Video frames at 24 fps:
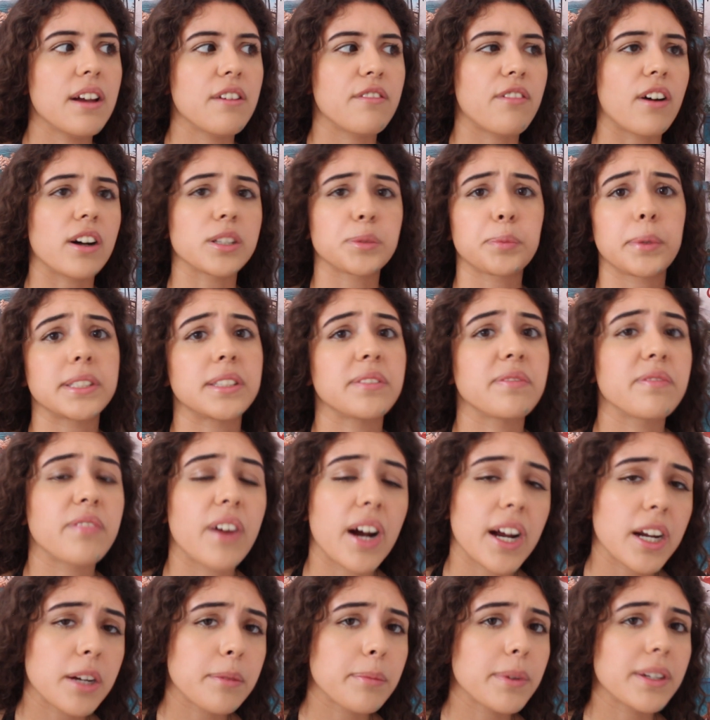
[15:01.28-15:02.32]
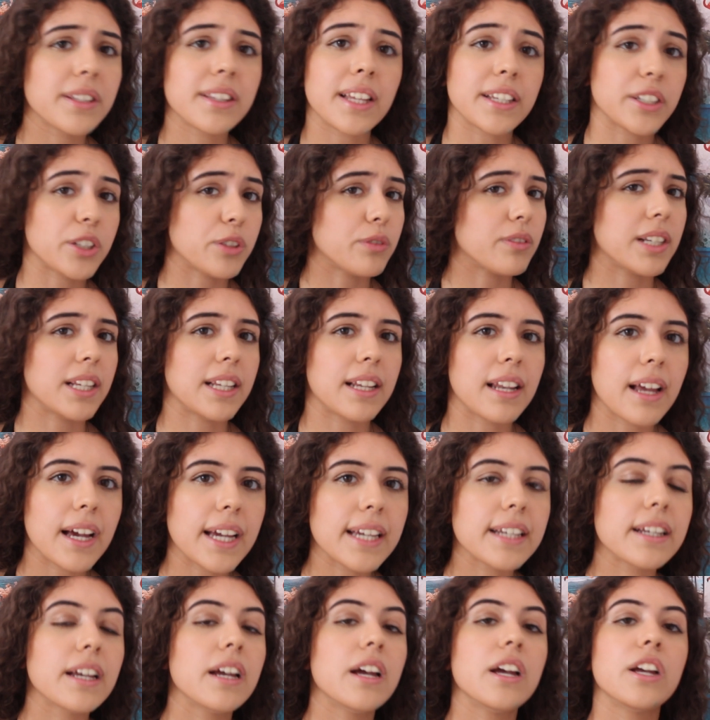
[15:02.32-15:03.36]
fast-paced environment that you really
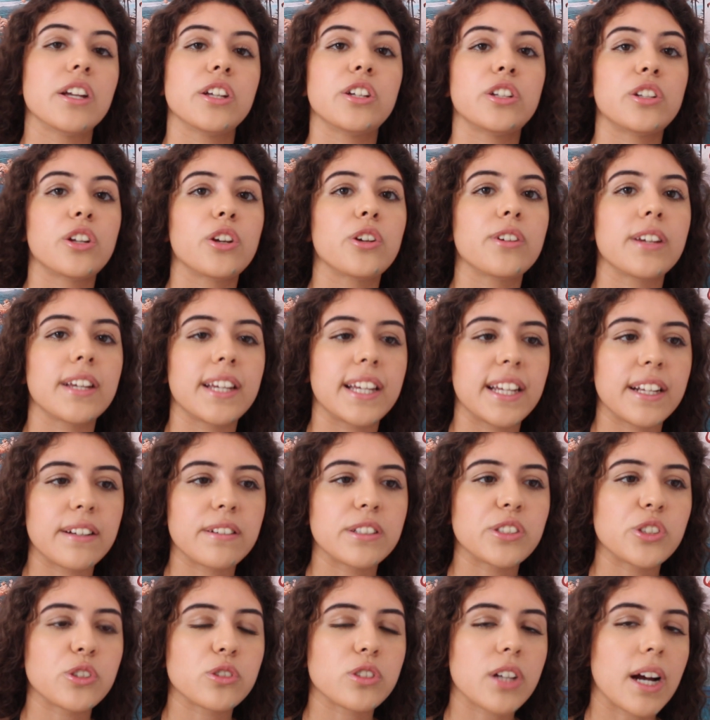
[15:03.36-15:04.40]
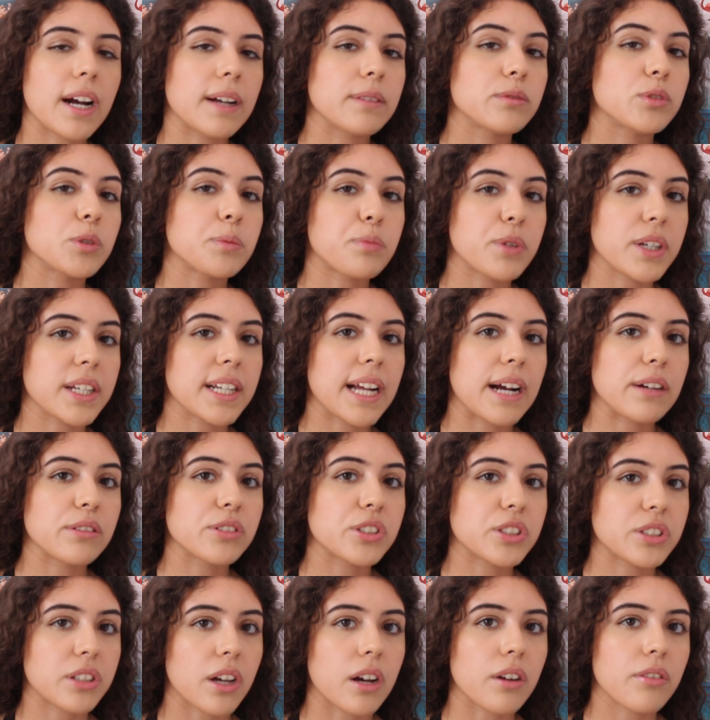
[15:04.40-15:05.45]
like, you know, here is your time to bring out
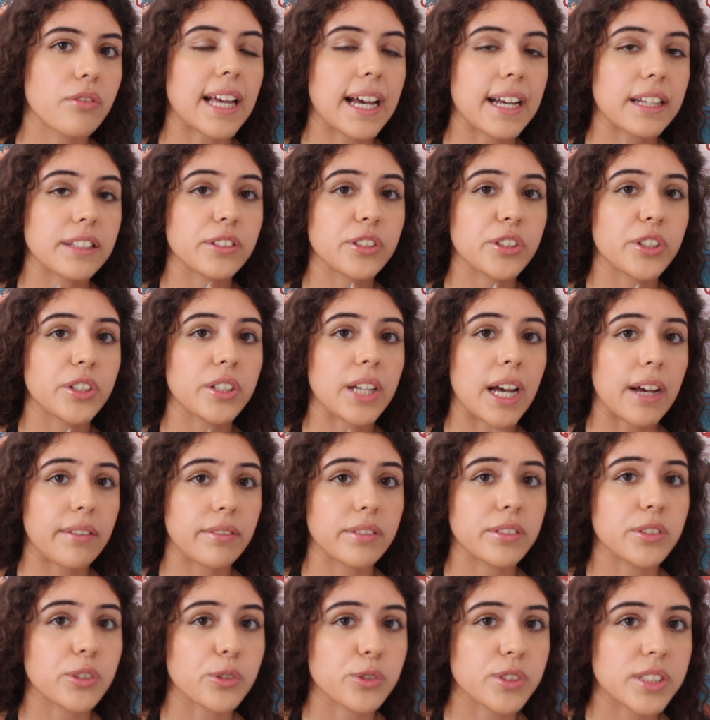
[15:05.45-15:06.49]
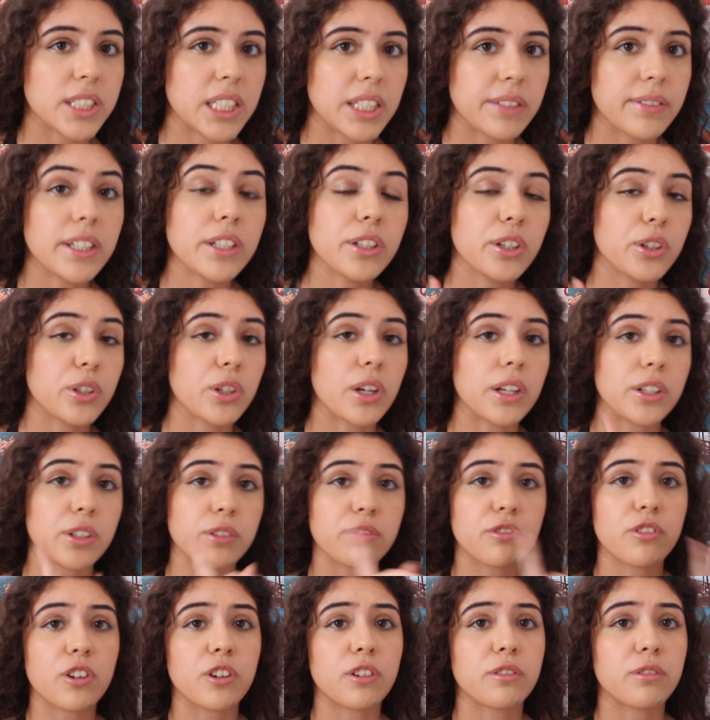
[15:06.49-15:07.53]
stuff that you have in your CV, you know, and you
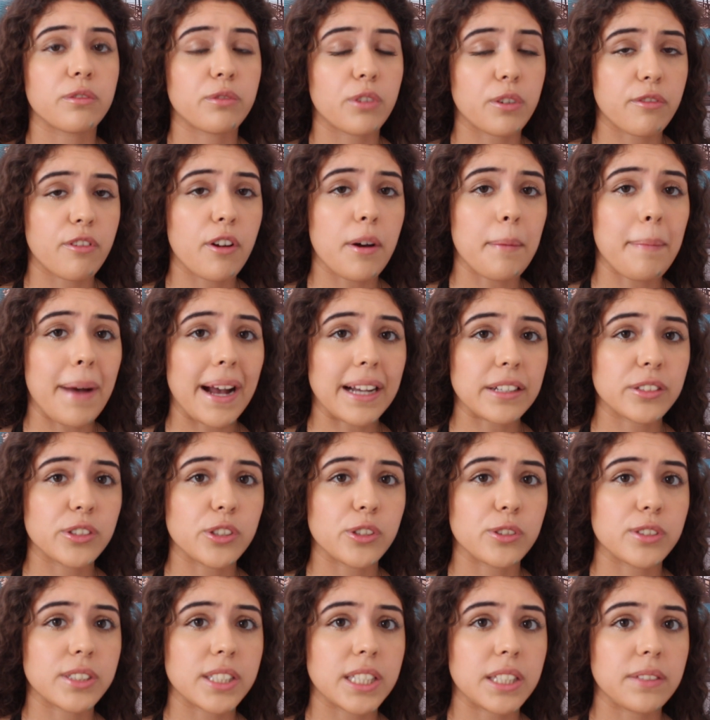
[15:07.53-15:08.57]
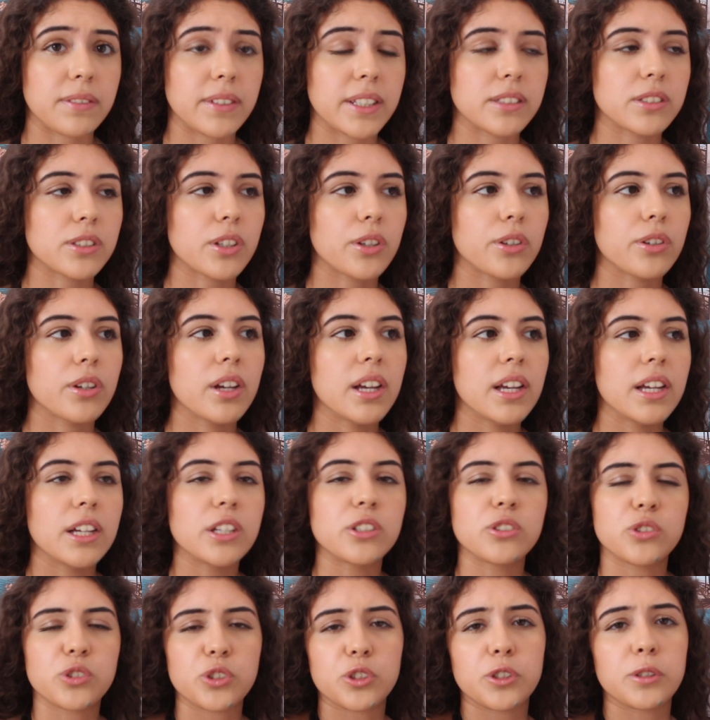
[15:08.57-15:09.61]
refer back to your CV. So
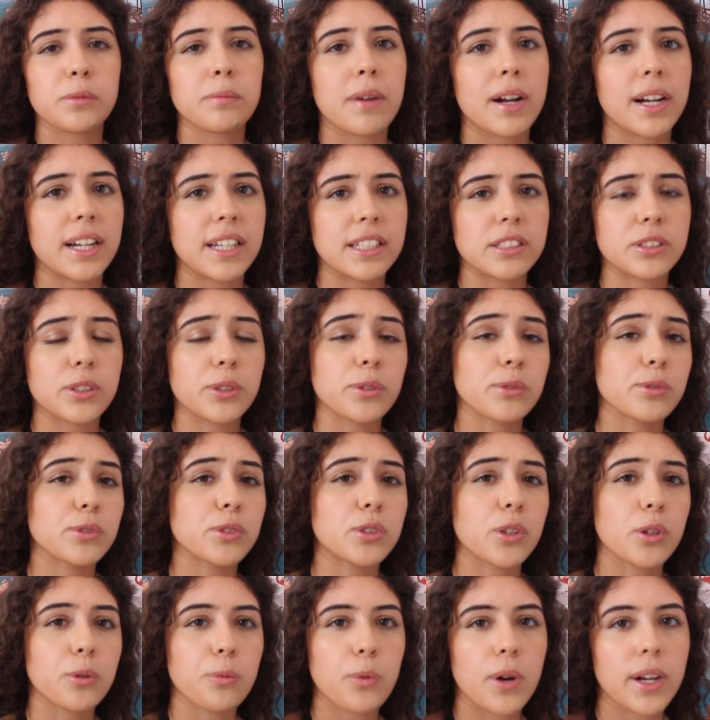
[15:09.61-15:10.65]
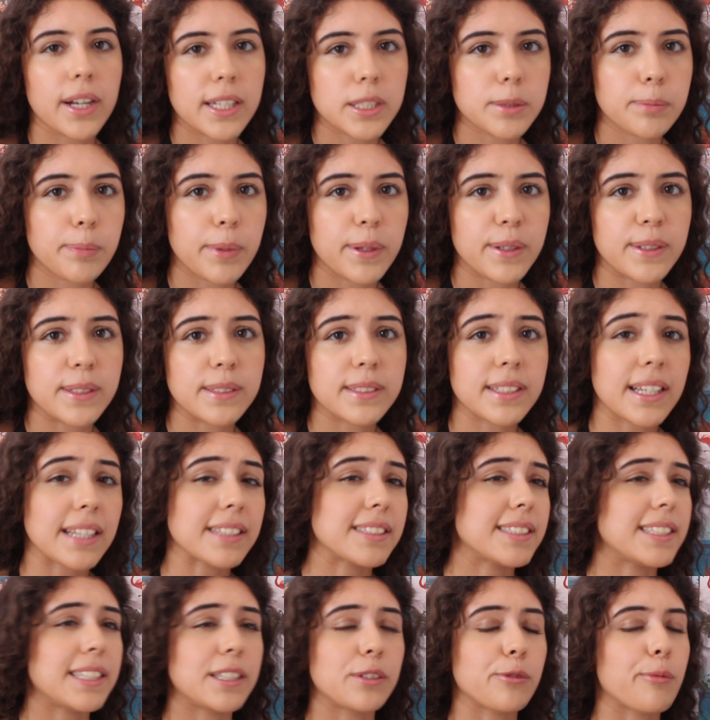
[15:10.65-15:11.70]
during my so-and-so work experience as
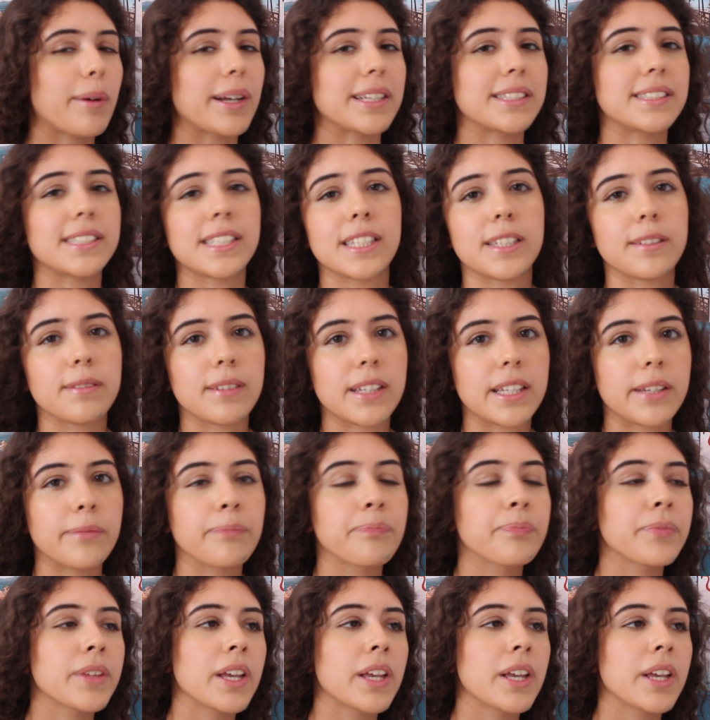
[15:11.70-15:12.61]
seen on my CV,